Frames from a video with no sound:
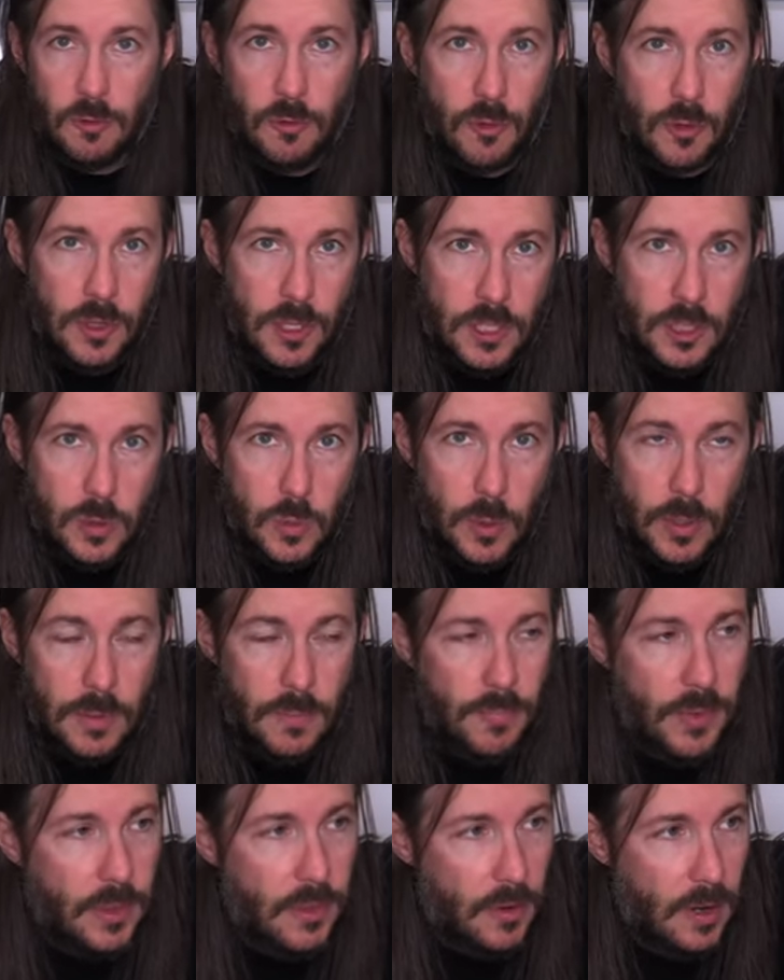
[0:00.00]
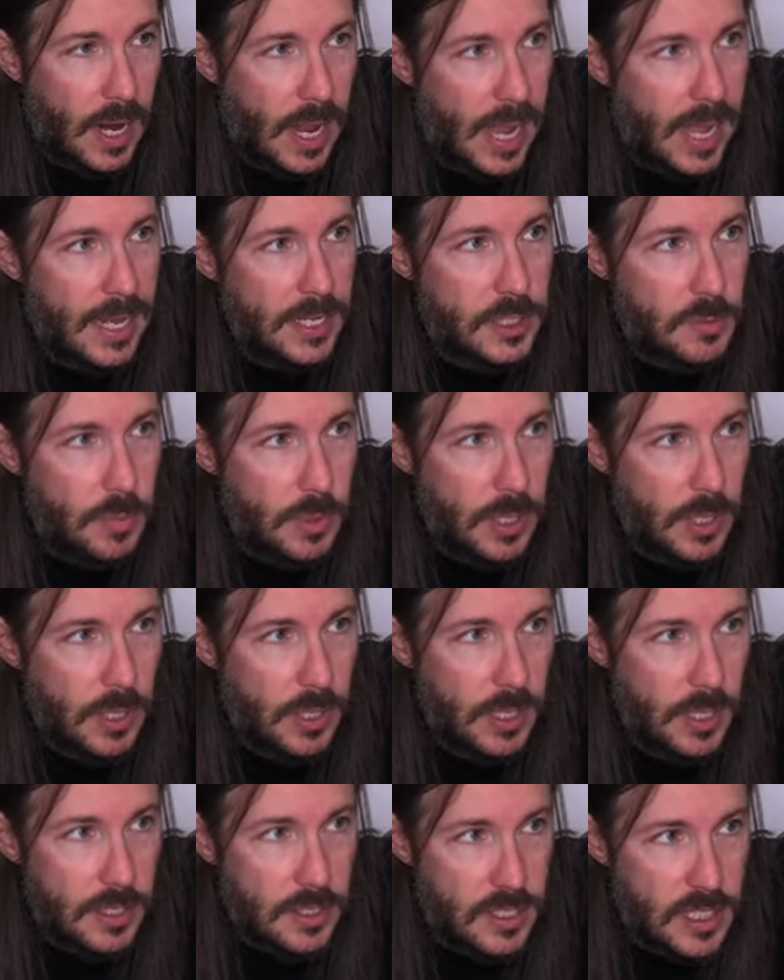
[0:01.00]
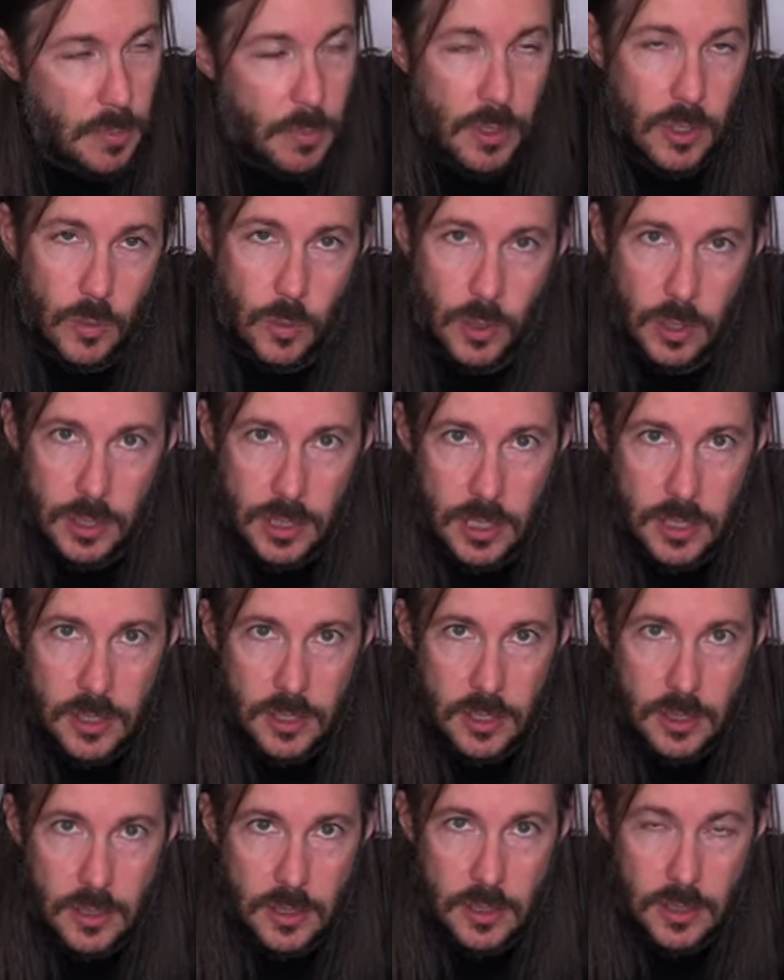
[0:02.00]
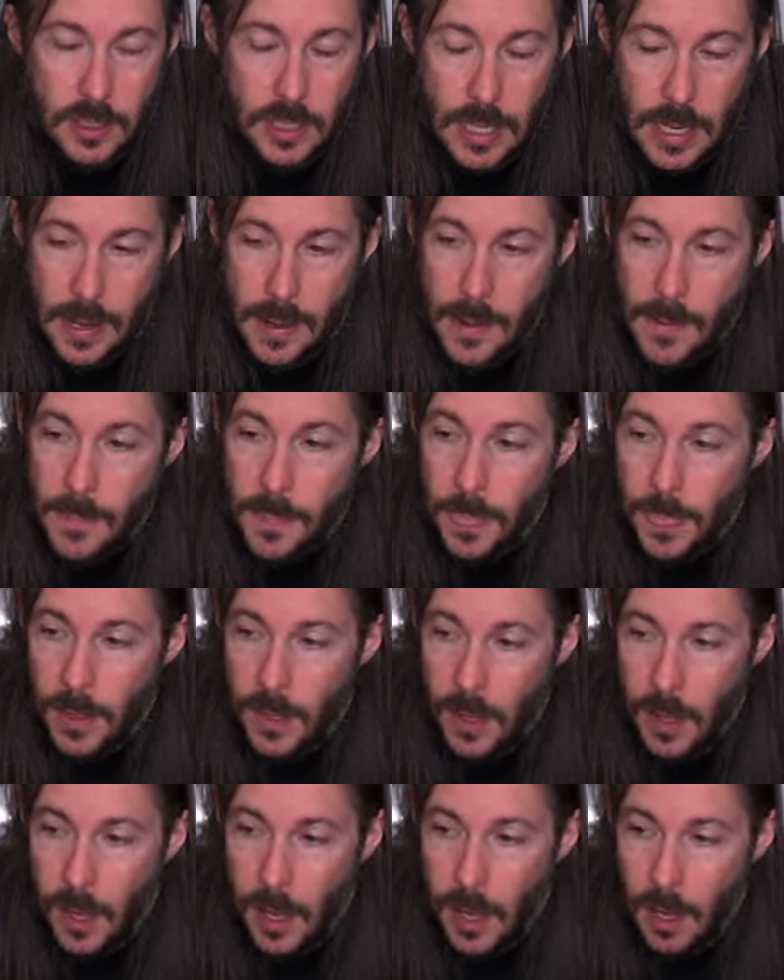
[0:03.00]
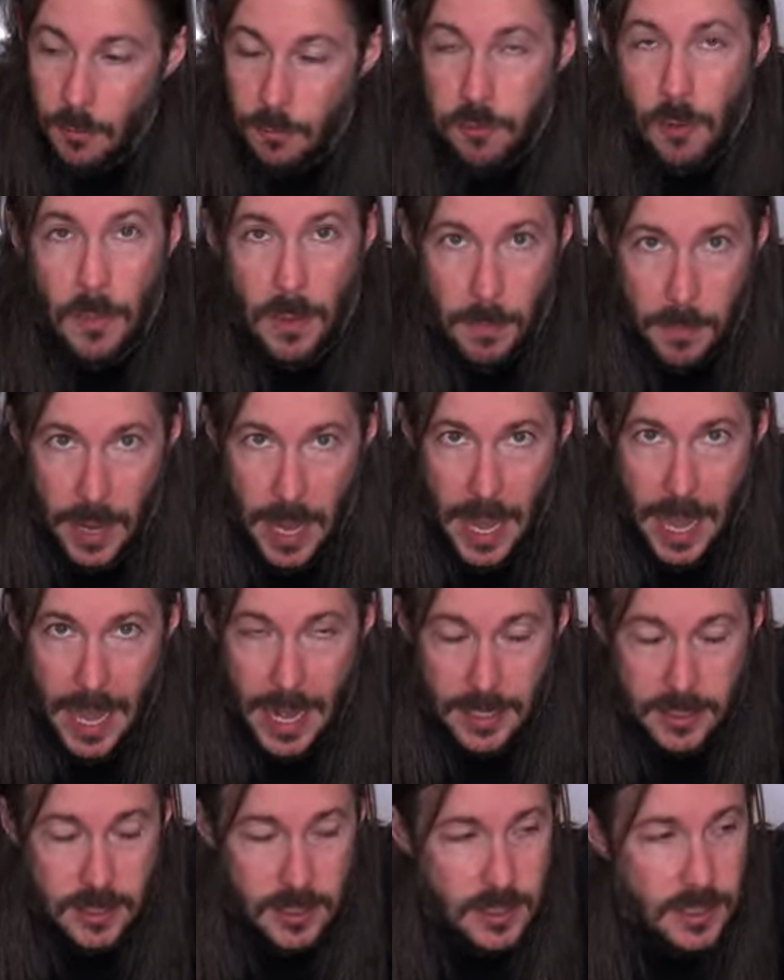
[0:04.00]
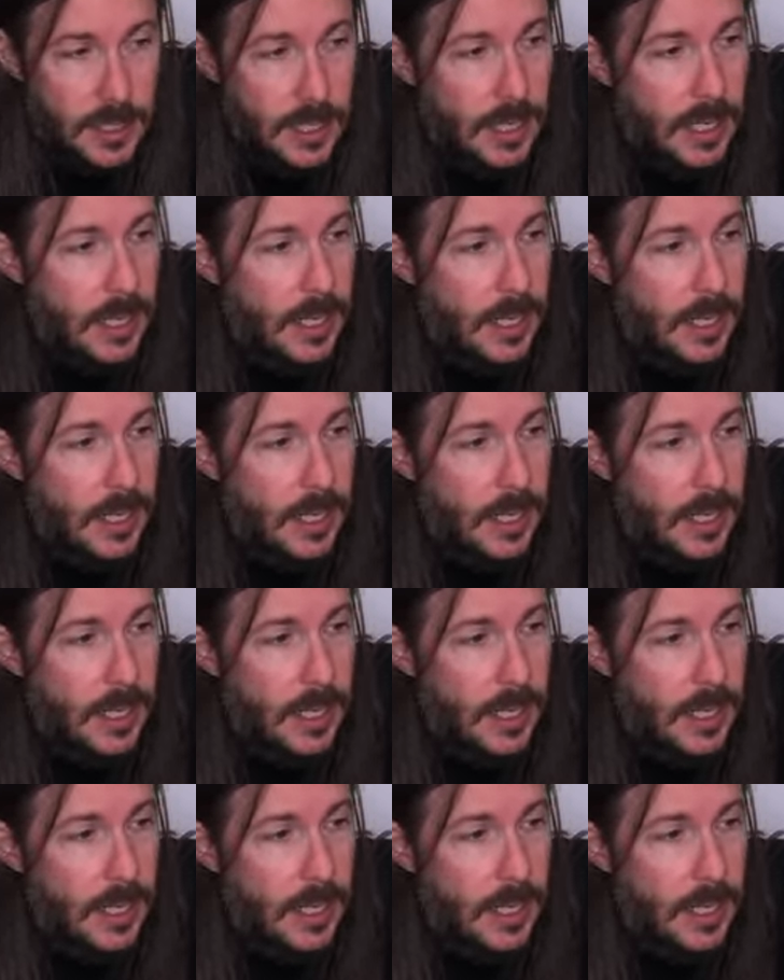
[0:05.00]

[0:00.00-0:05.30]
for this one than there has been in some of the releases uh, from the past.